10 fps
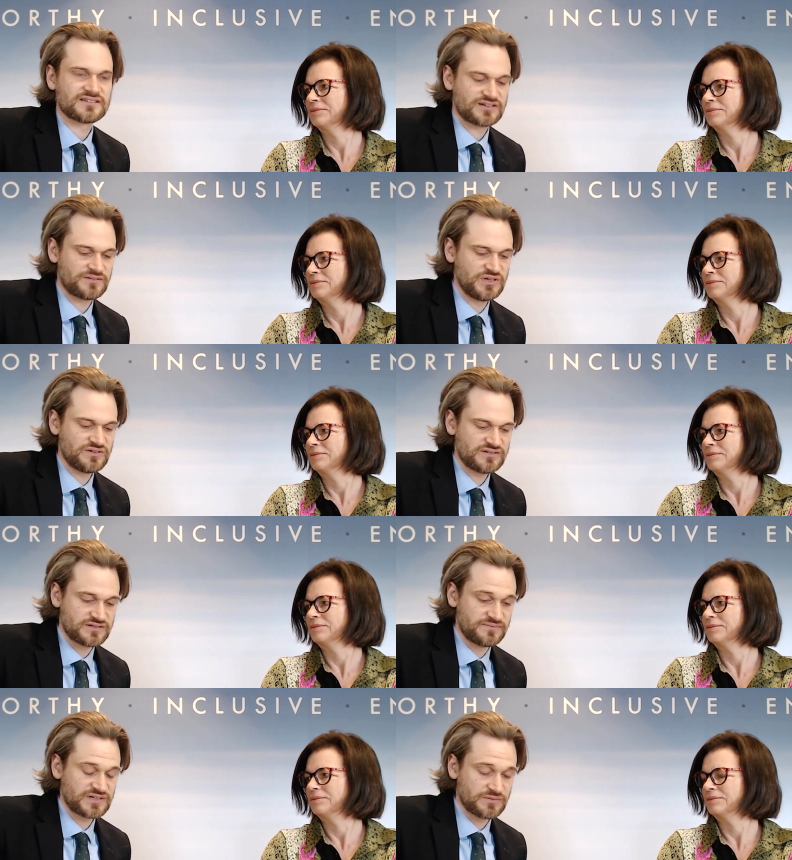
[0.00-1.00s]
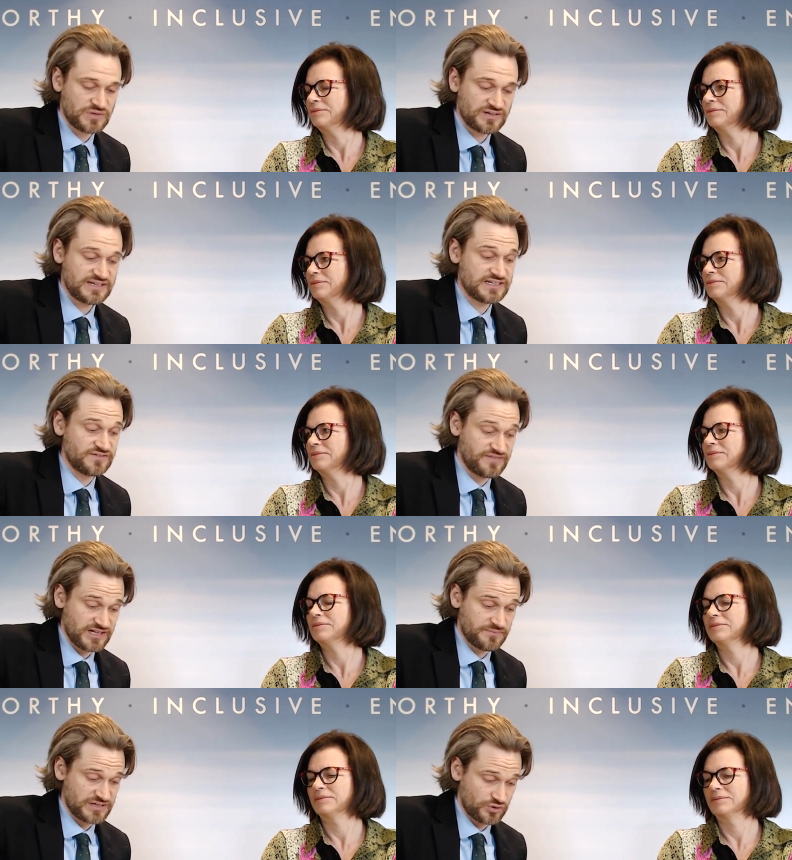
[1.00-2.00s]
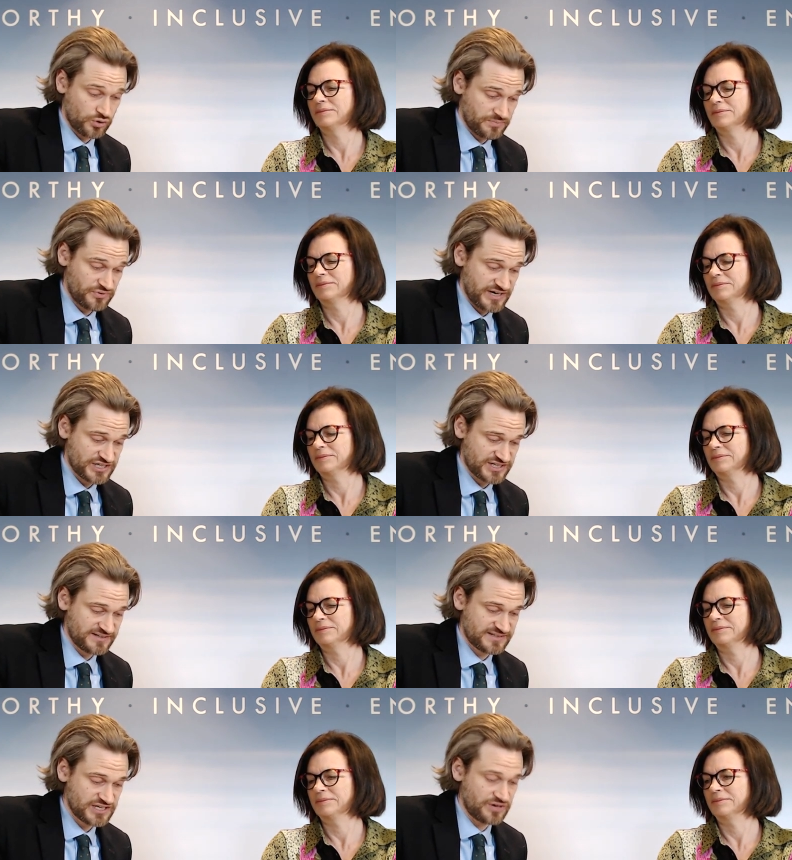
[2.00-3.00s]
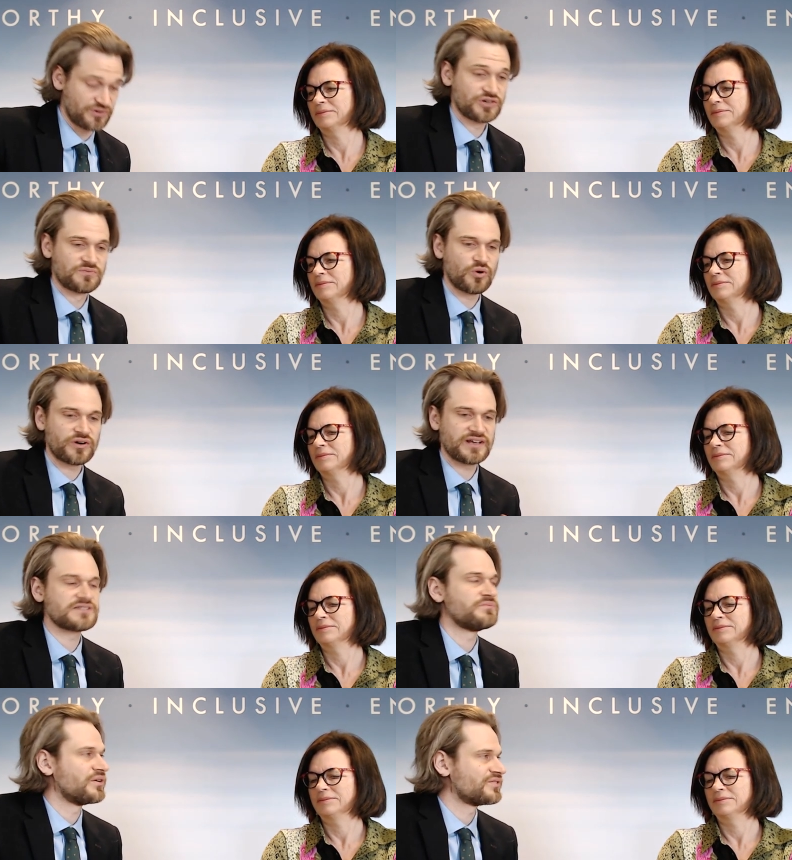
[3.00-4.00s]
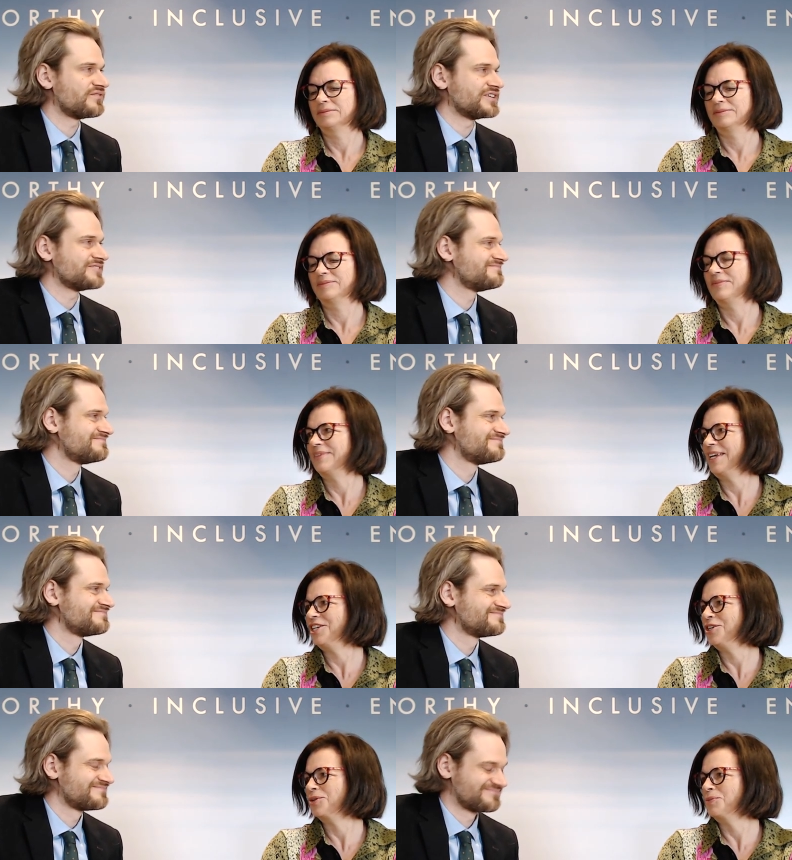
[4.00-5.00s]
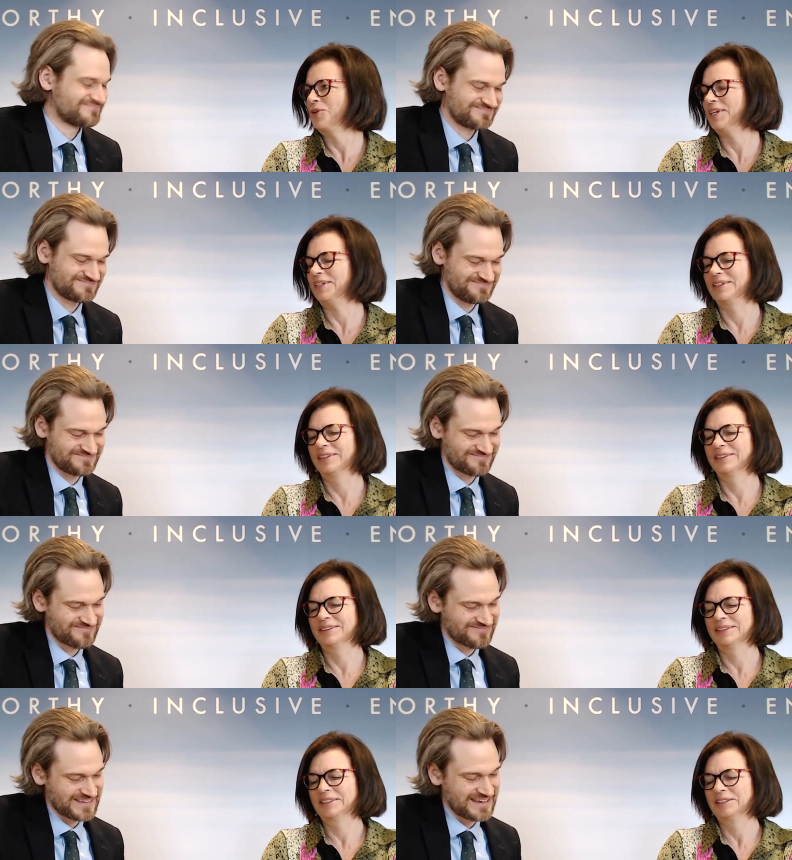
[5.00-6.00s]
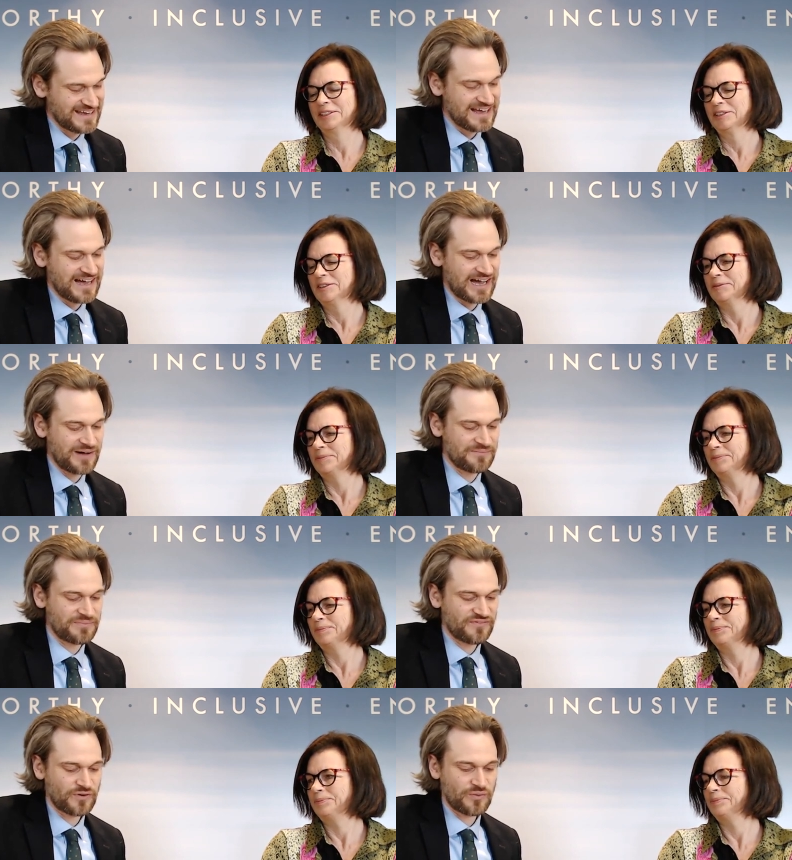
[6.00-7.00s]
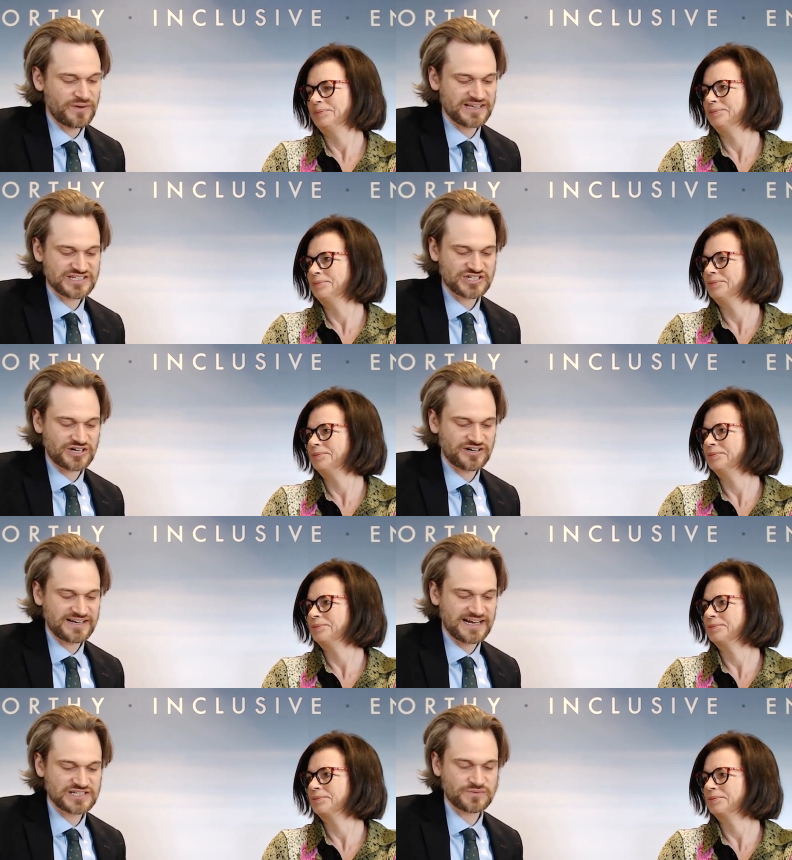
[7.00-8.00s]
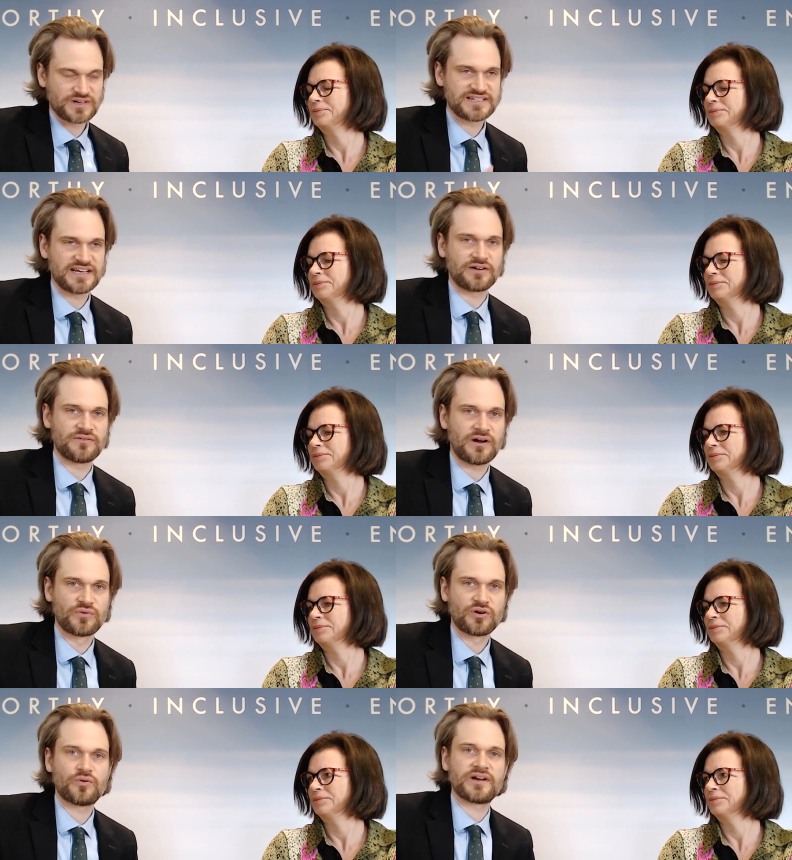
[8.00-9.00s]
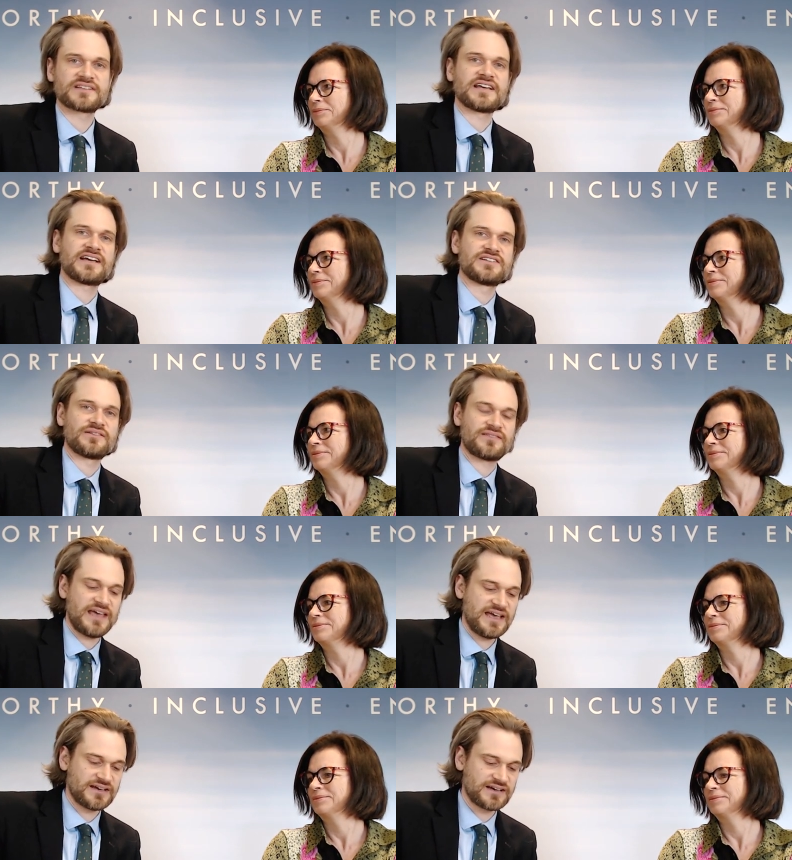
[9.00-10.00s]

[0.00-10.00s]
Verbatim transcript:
Speaker 1: De- Community Development Corporation. So, good morning to both of you.
Speaker 2: Thank you. Good morning. Good morning.
Speaker 1: Um, before we get started, I just want to take a, a, real quick second to thank